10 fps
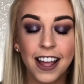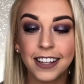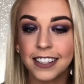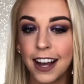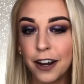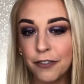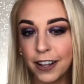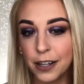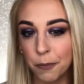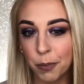It's kind of
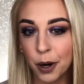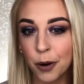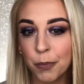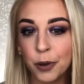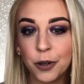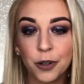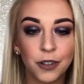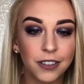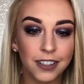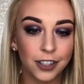like a
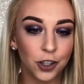purple,